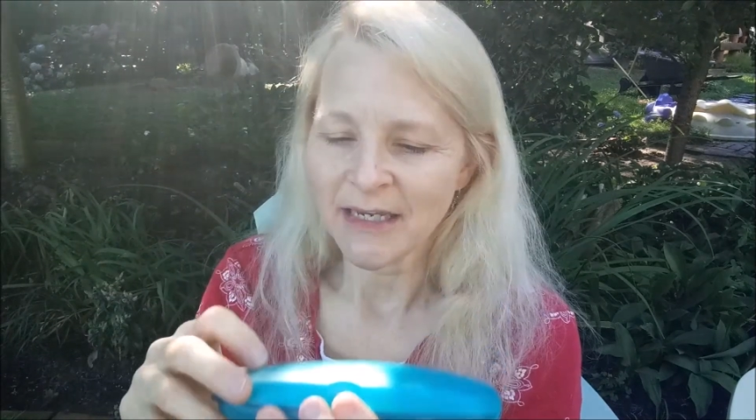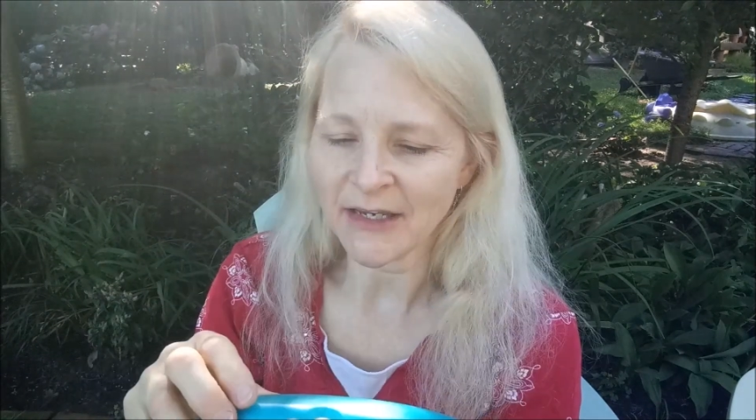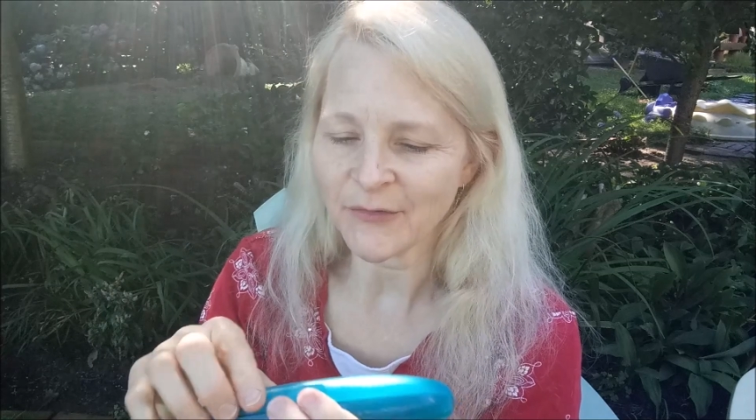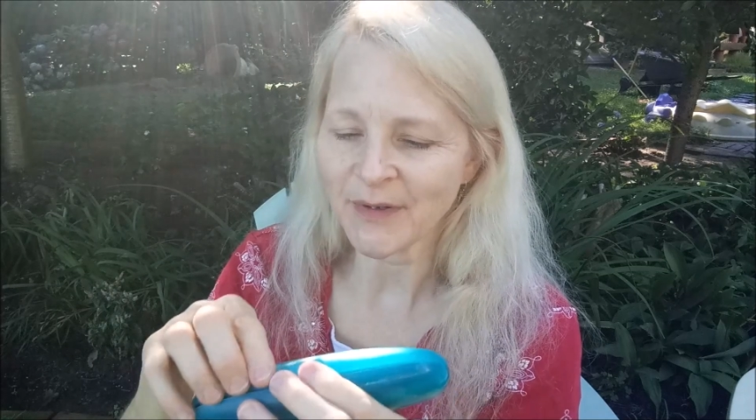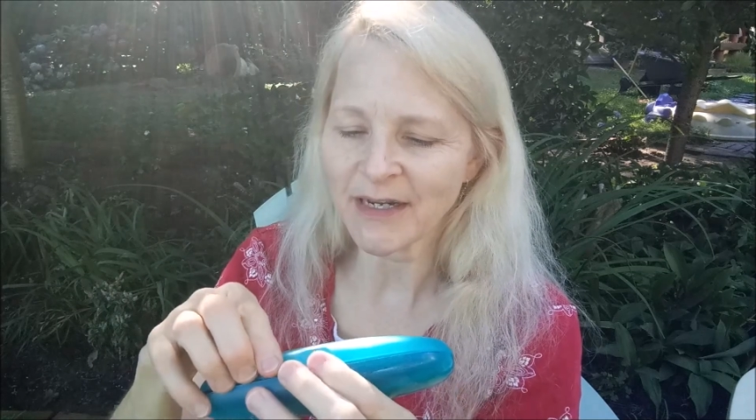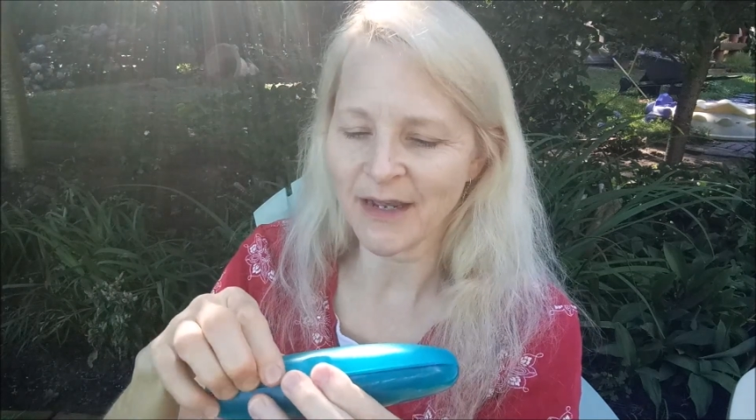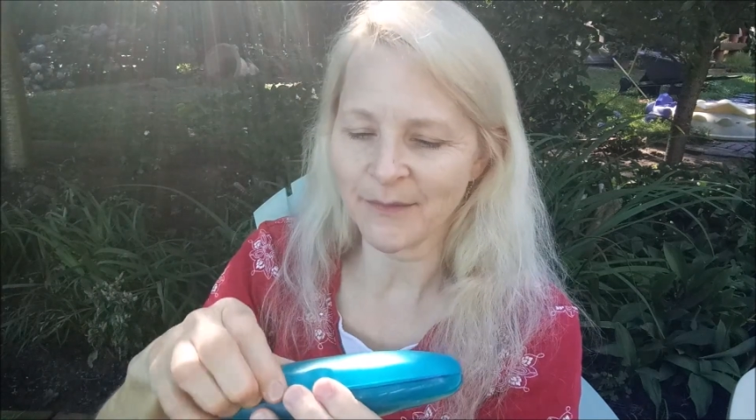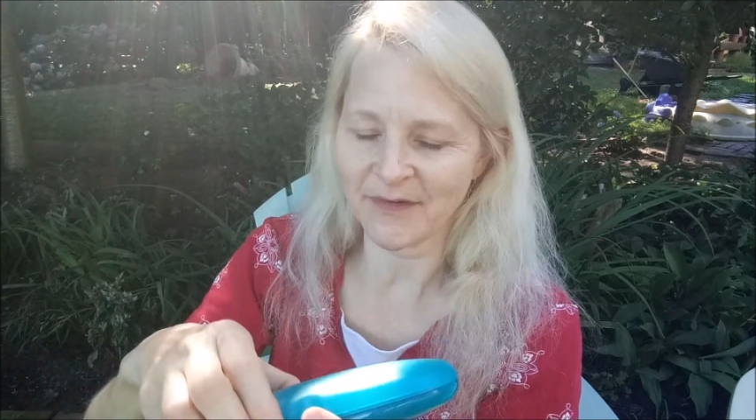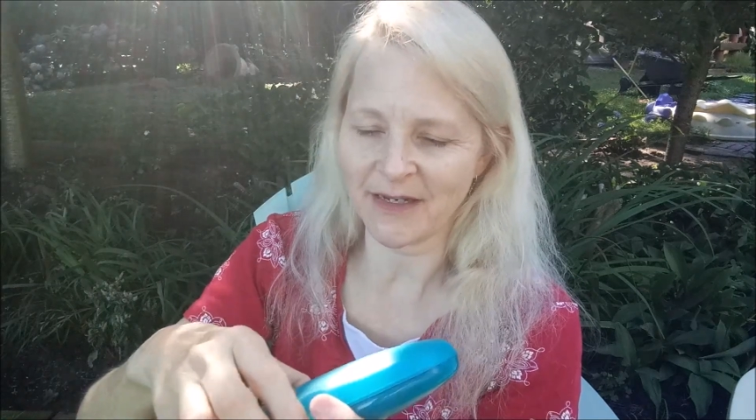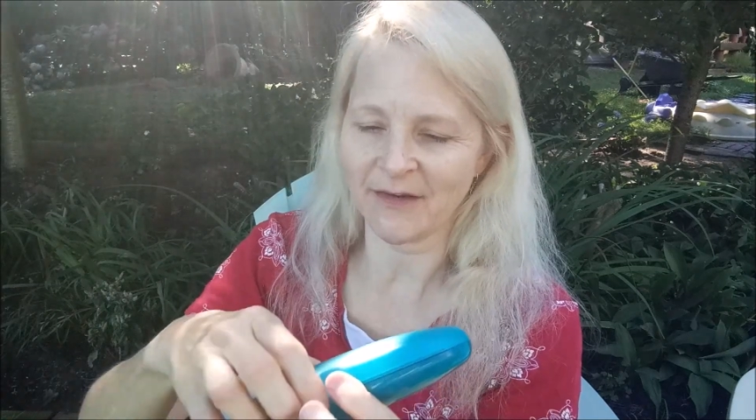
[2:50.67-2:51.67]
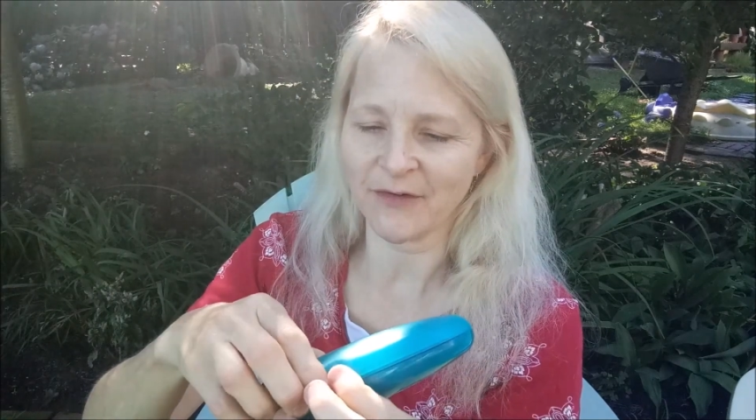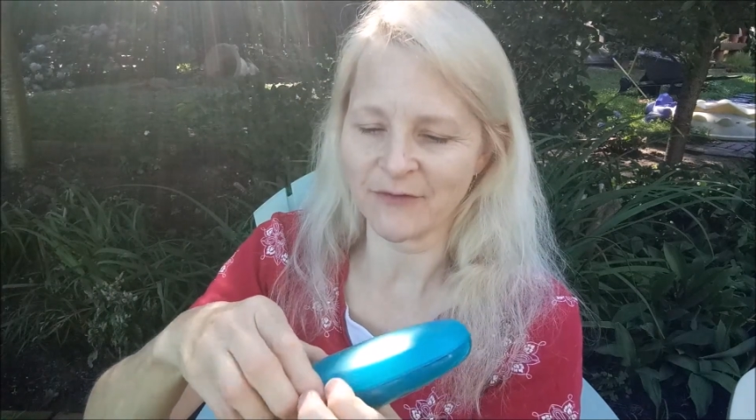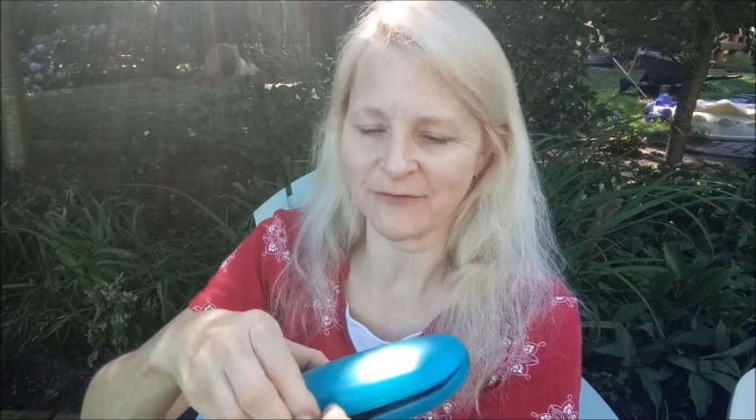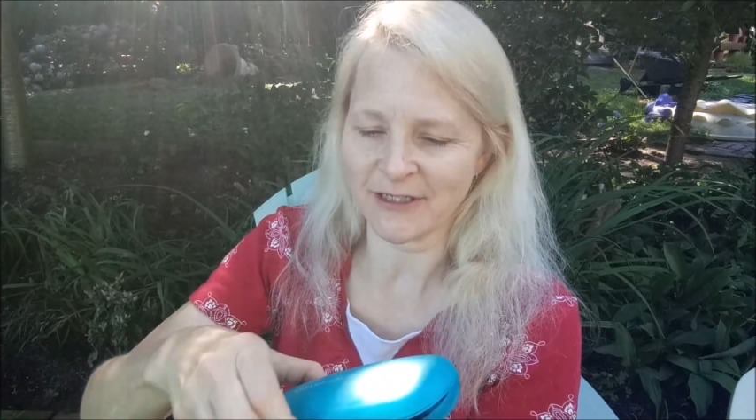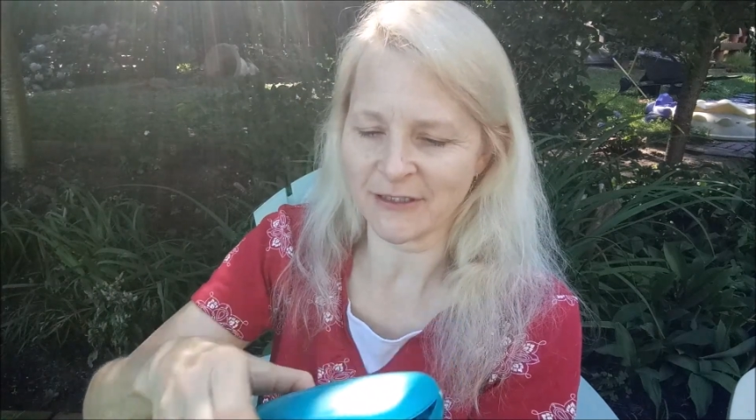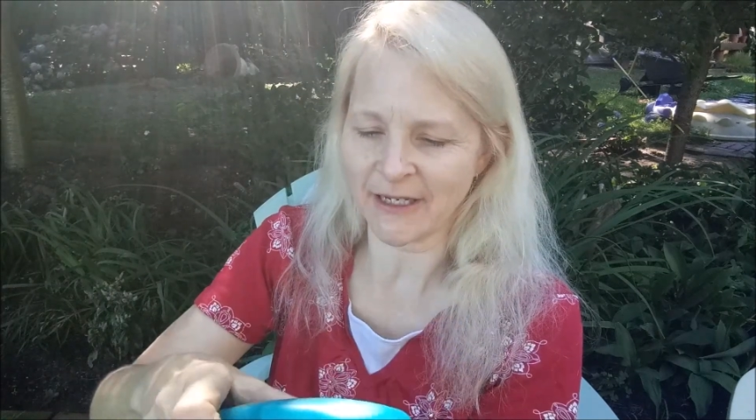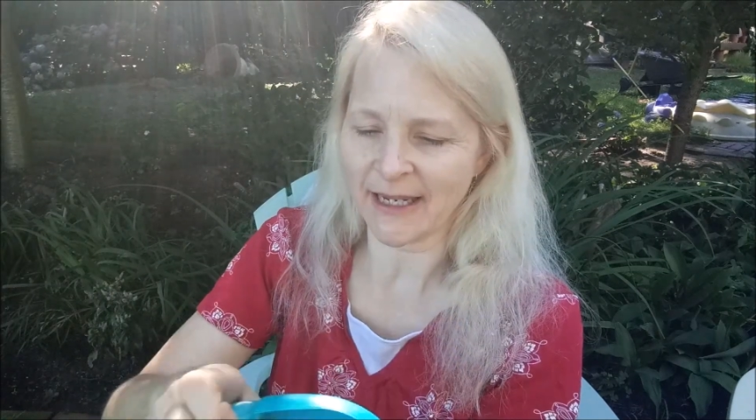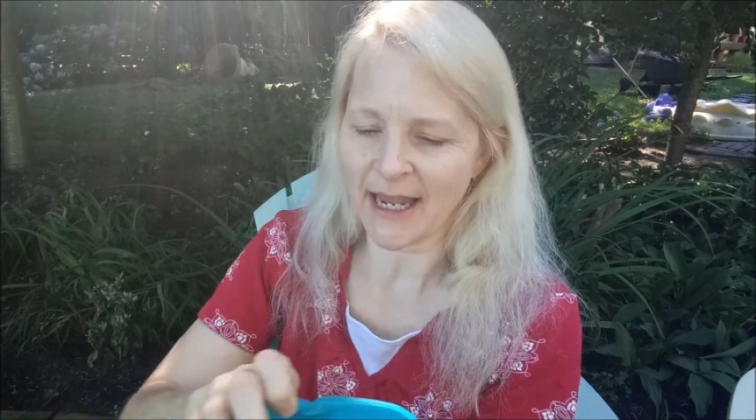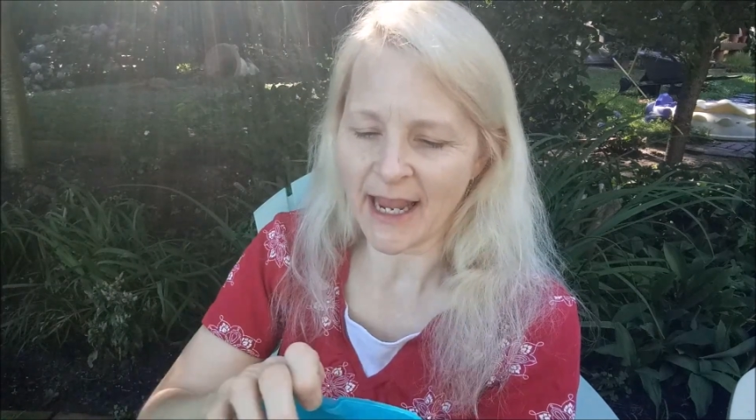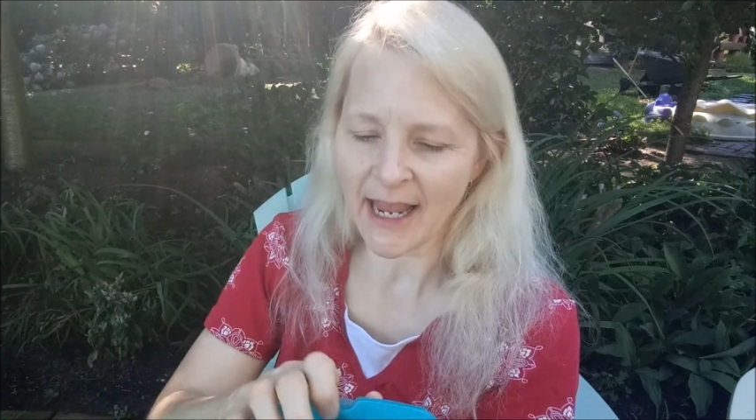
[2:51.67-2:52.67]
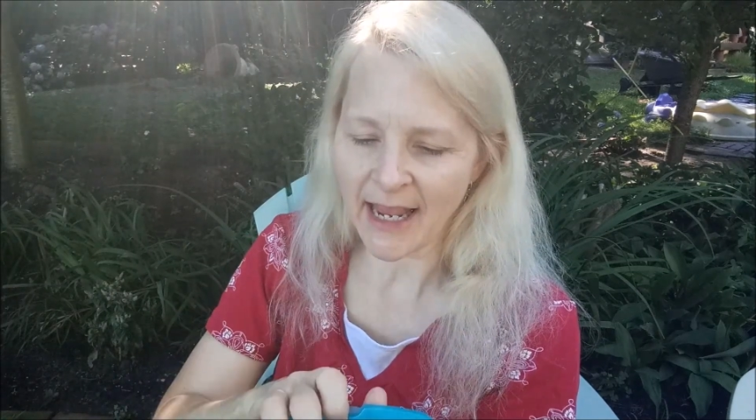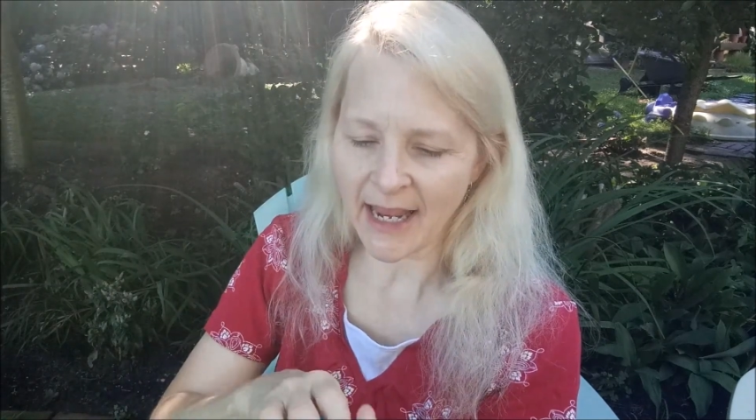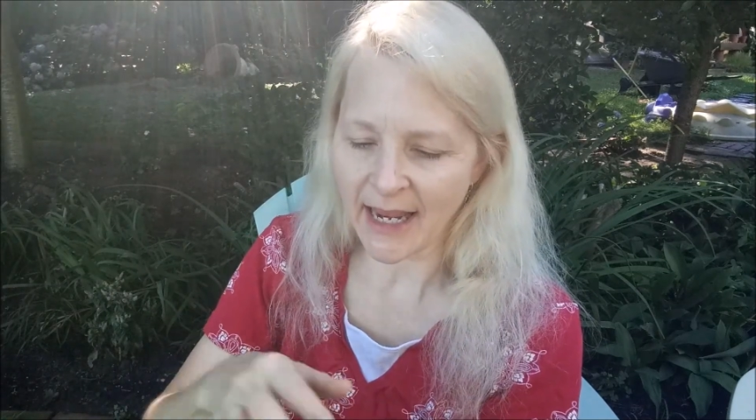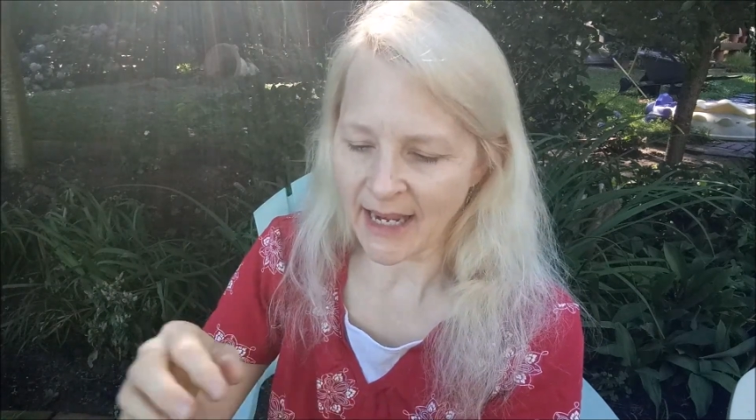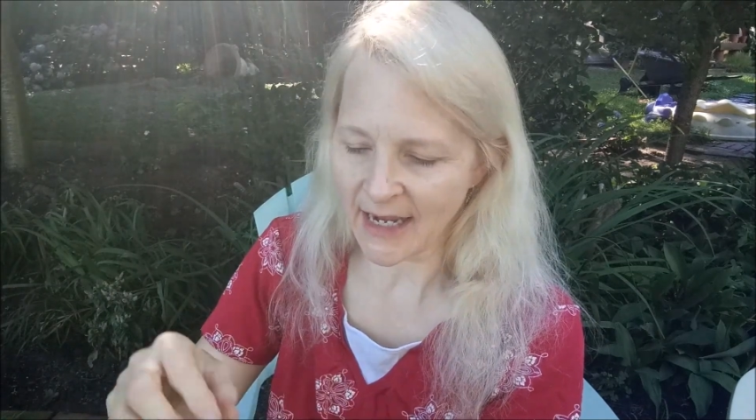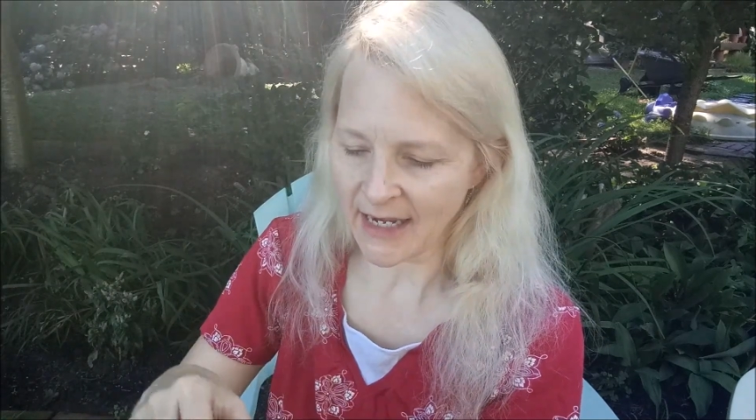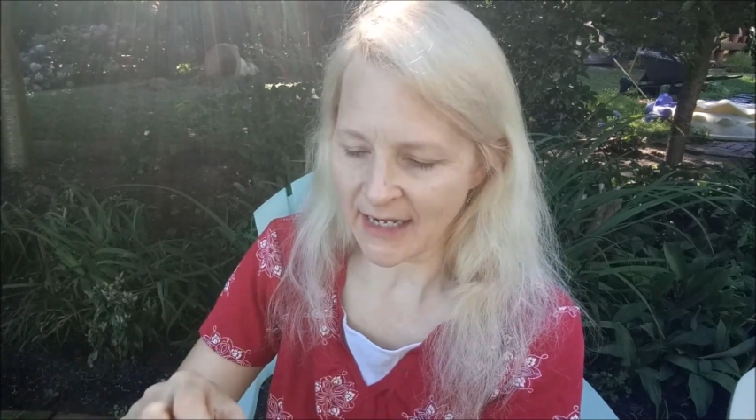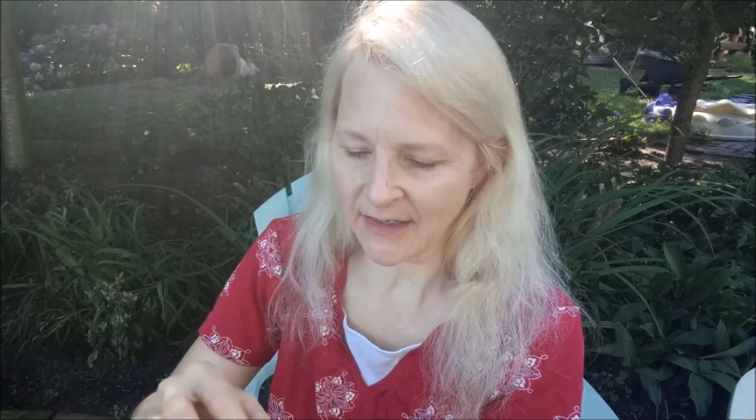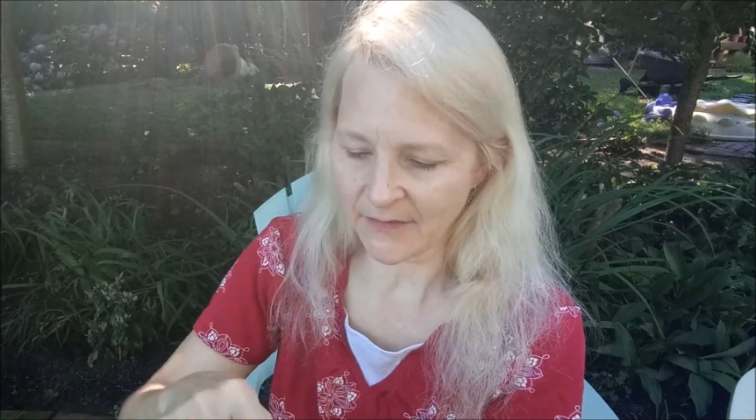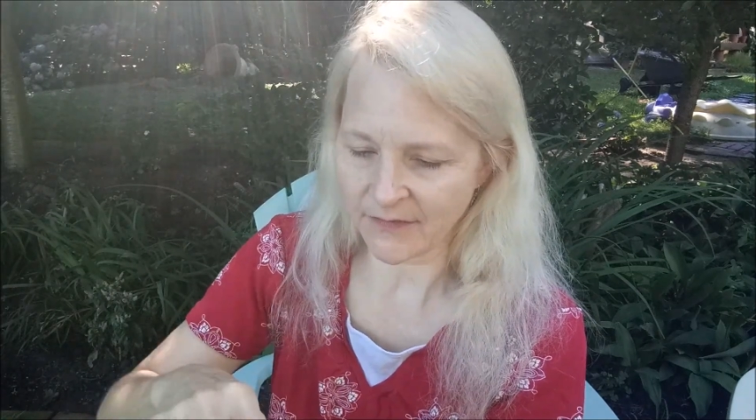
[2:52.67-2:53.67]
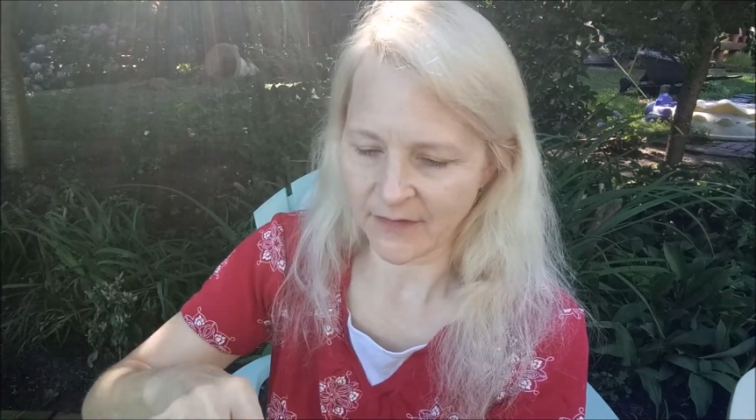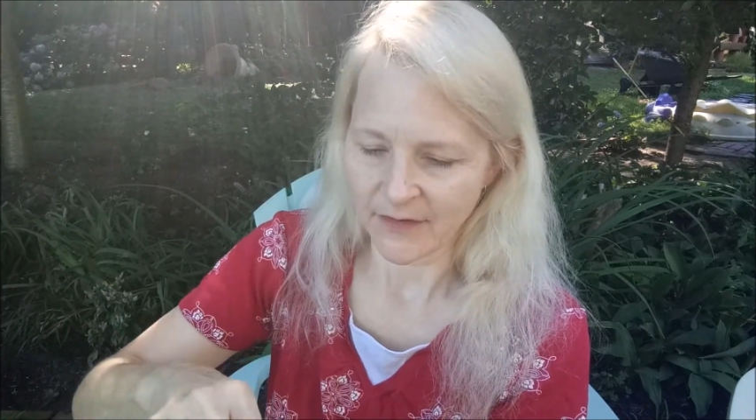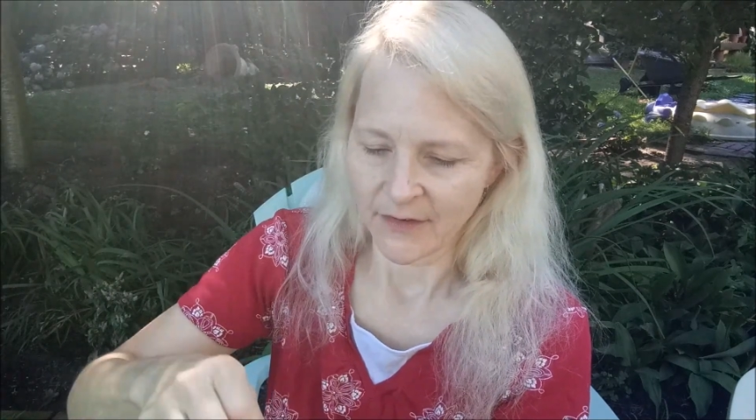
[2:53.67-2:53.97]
Each one comes in its own little case.